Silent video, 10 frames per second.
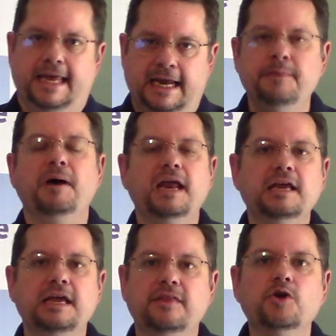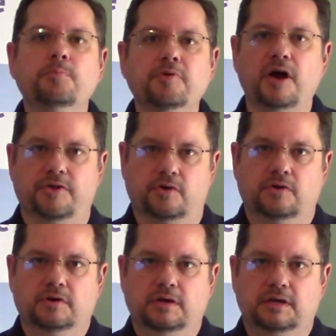anybody and their brother
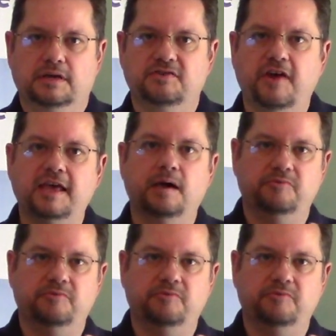can take